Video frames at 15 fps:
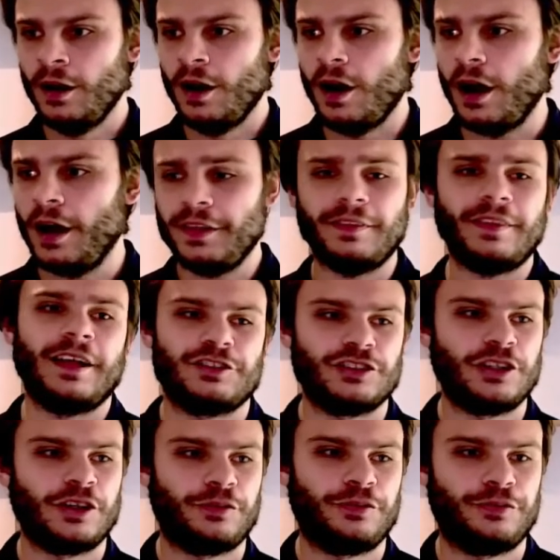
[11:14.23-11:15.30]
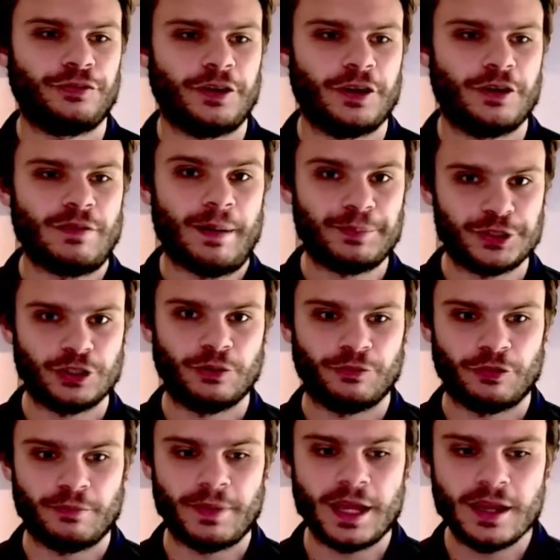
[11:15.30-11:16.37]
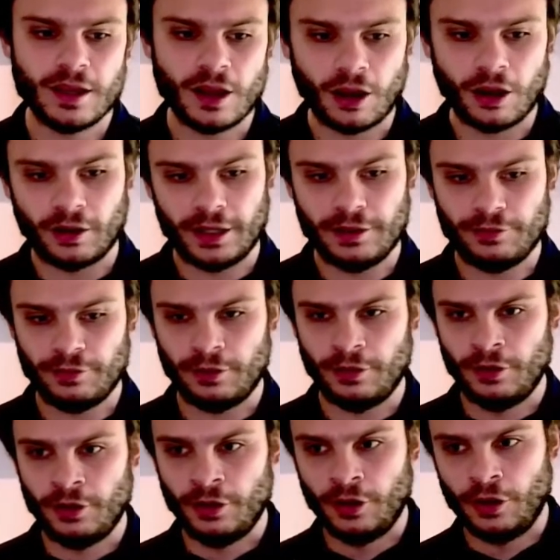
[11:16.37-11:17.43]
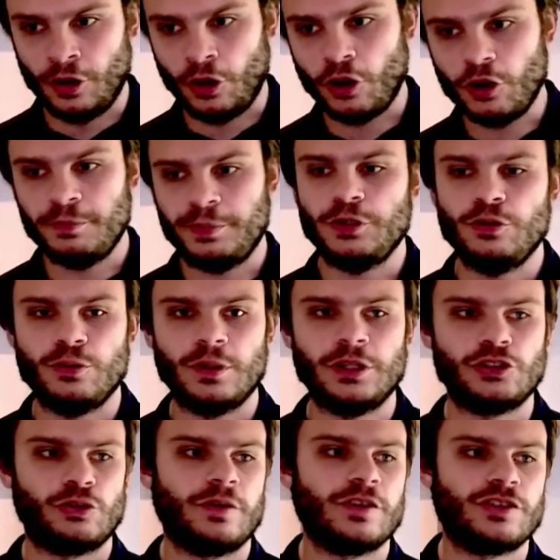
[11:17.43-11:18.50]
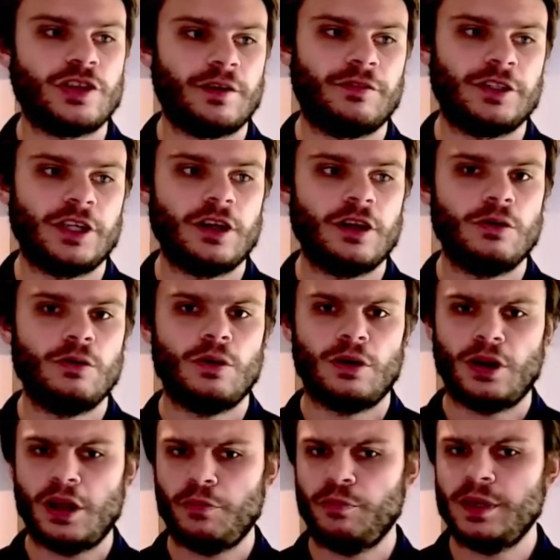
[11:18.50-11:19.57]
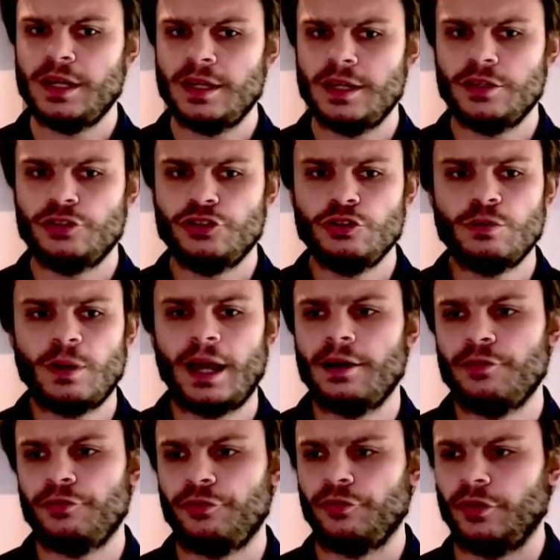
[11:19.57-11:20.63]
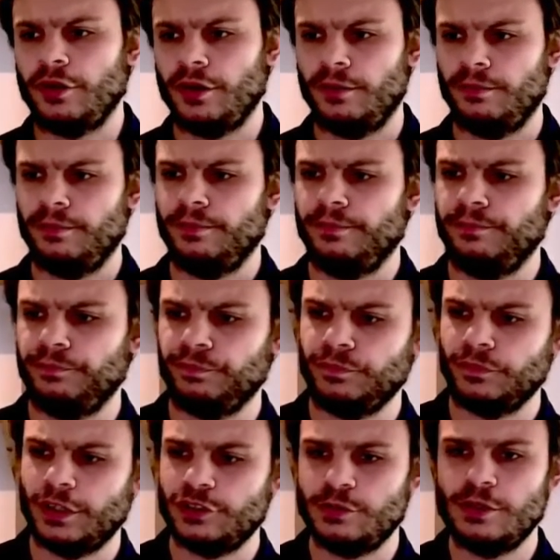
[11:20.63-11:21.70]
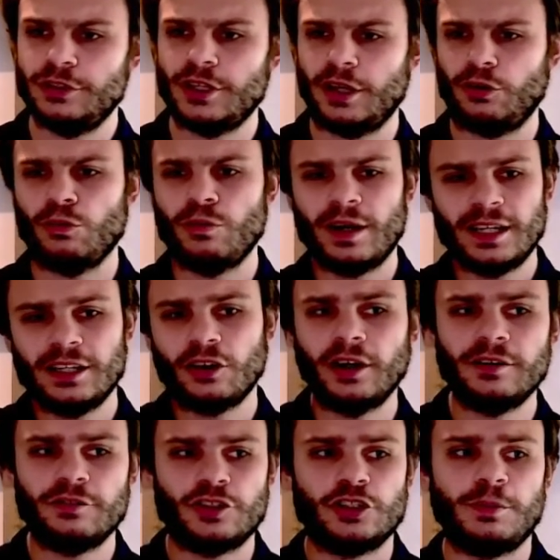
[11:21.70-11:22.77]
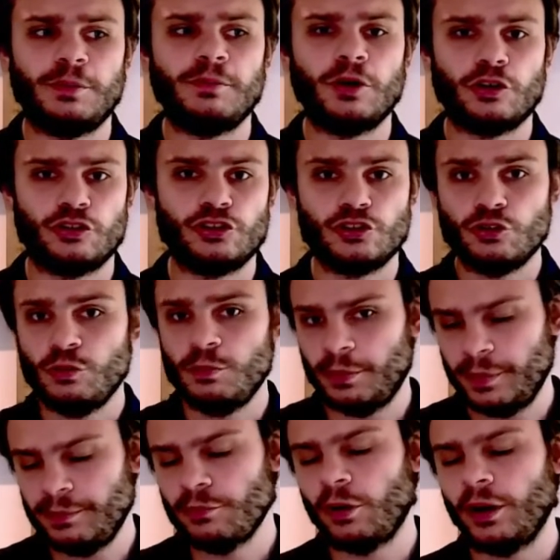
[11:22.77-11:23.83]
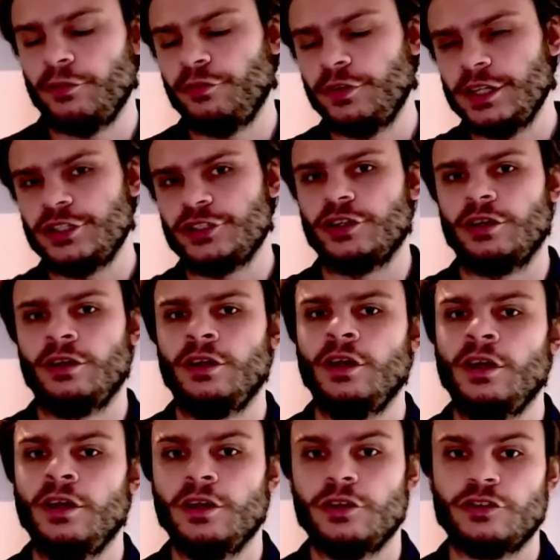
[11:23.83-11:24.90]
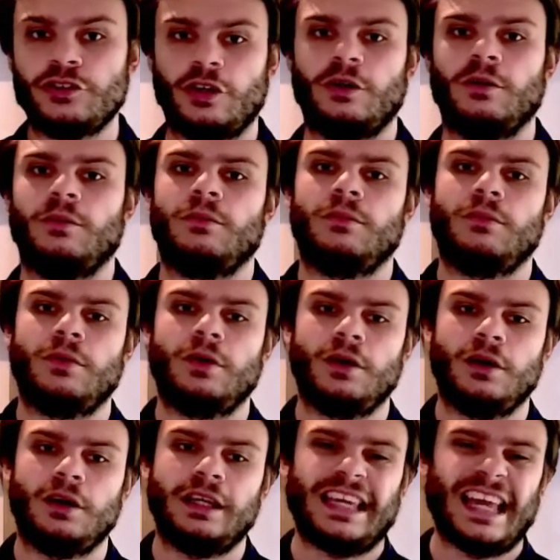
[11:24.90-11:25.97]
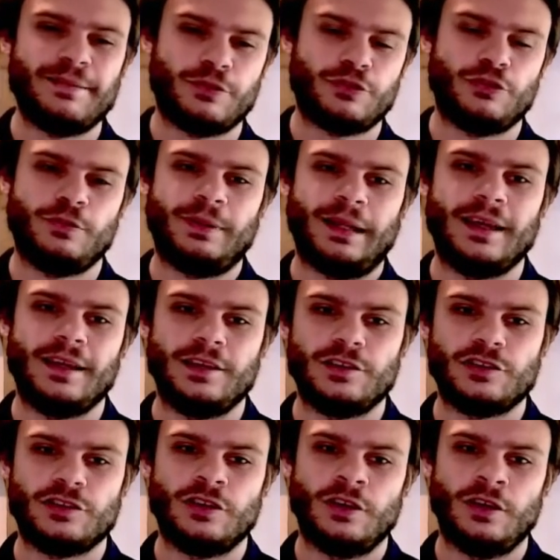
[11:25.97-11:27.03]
I think that's enough ranting on from me. I hope you enjoy this deck video. We do have a similar deck already kind of set up on Master Duel, but we might feature some game through plays